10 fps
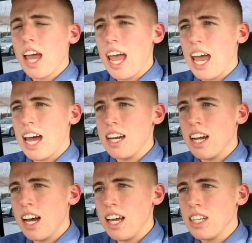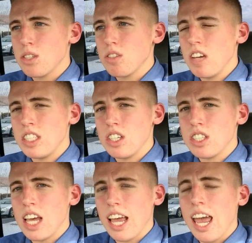and it's just
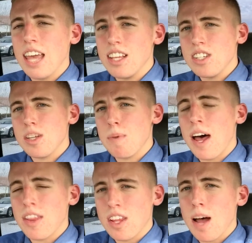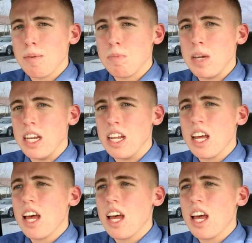saying, hey, this is about top speed.